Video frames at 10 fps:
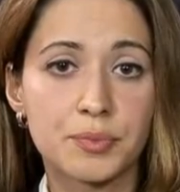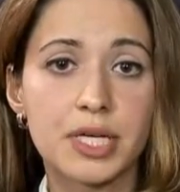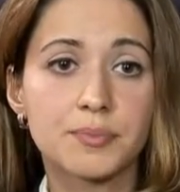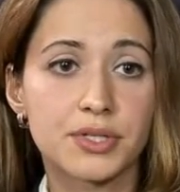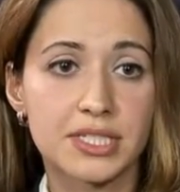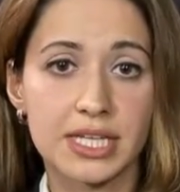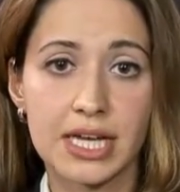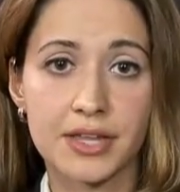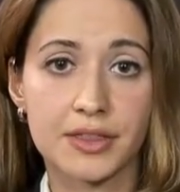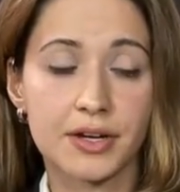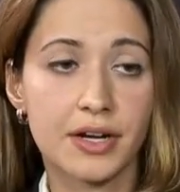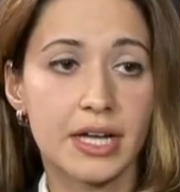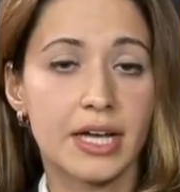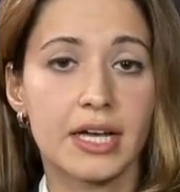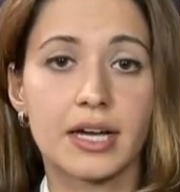people together.
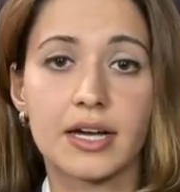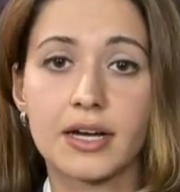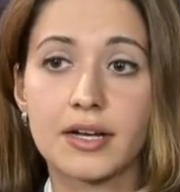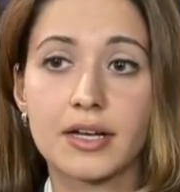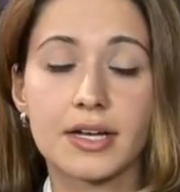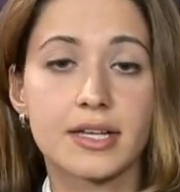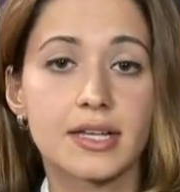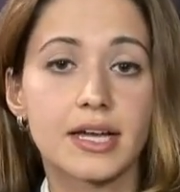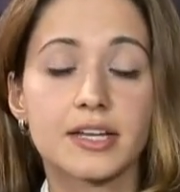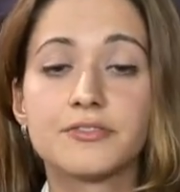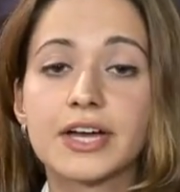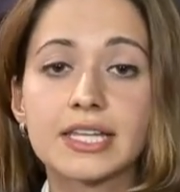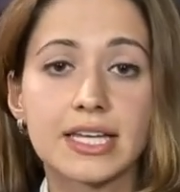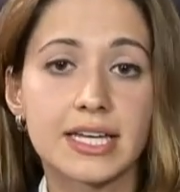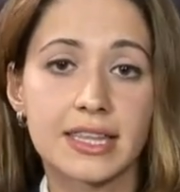Uh, an
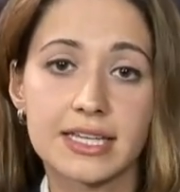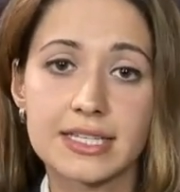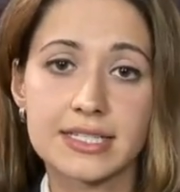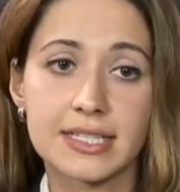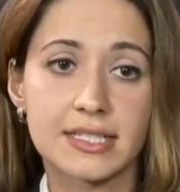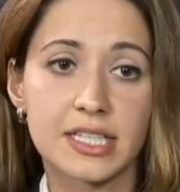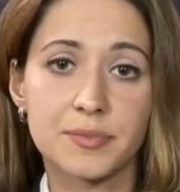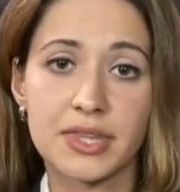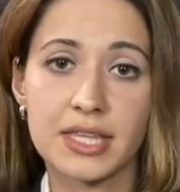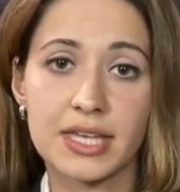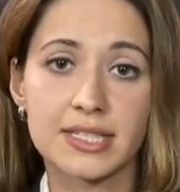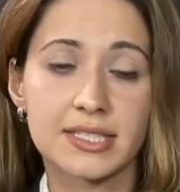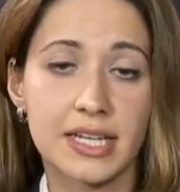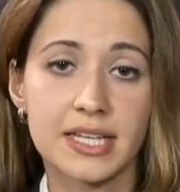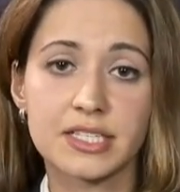event like this is something that
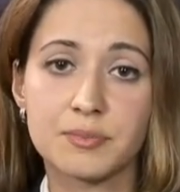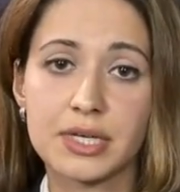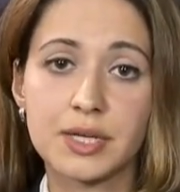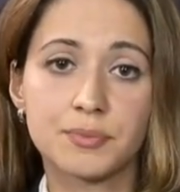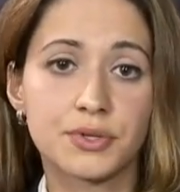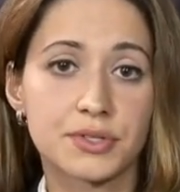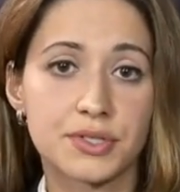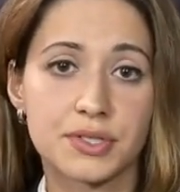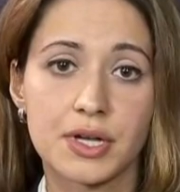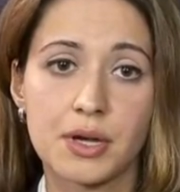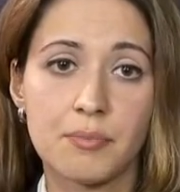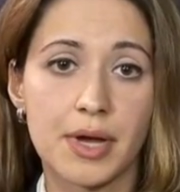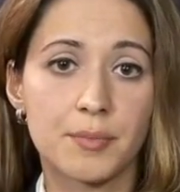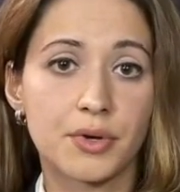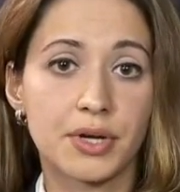stays in people's
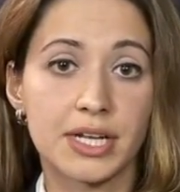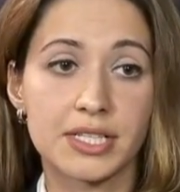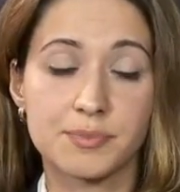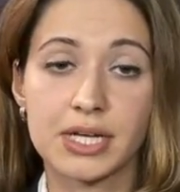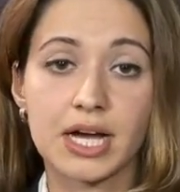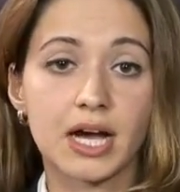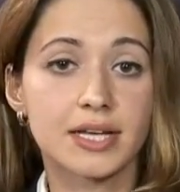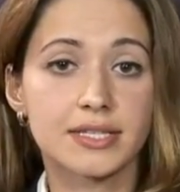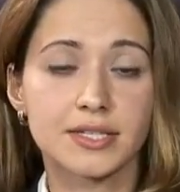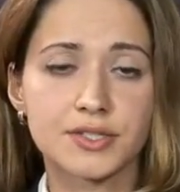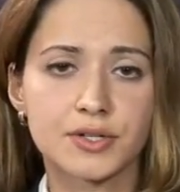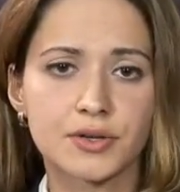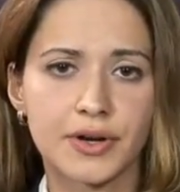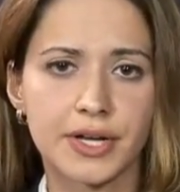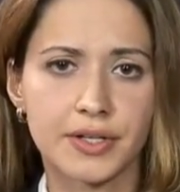memories because it's
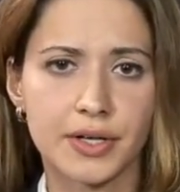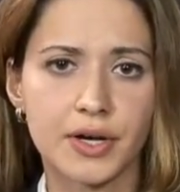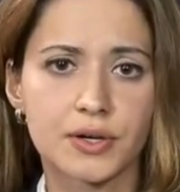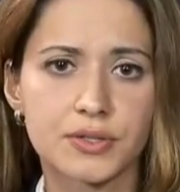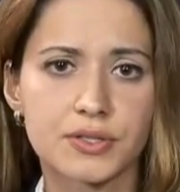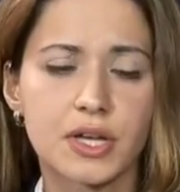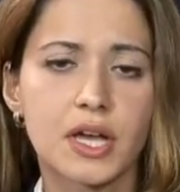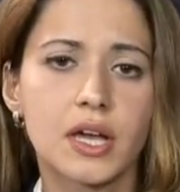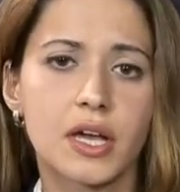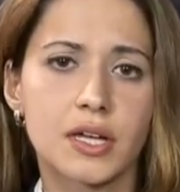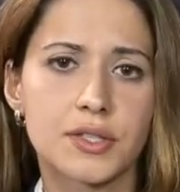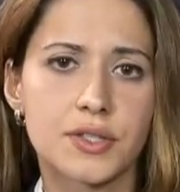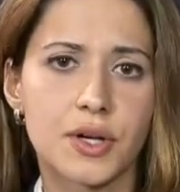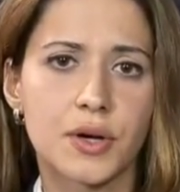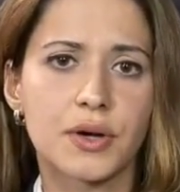so grandiose. And
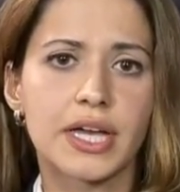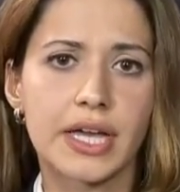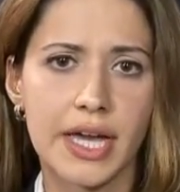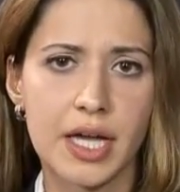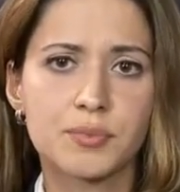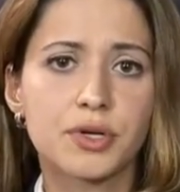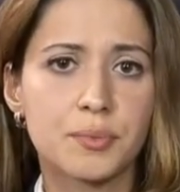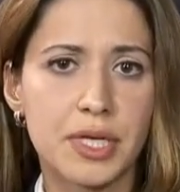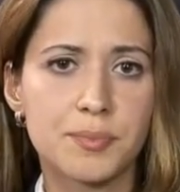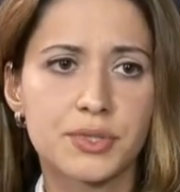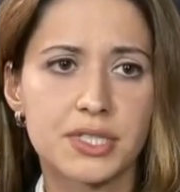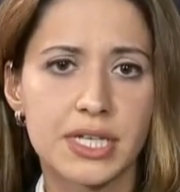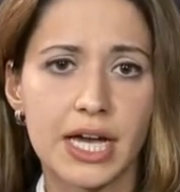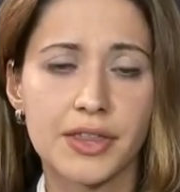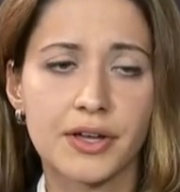so it can pull people
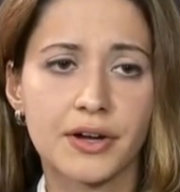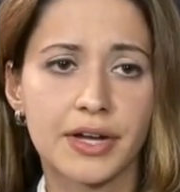together,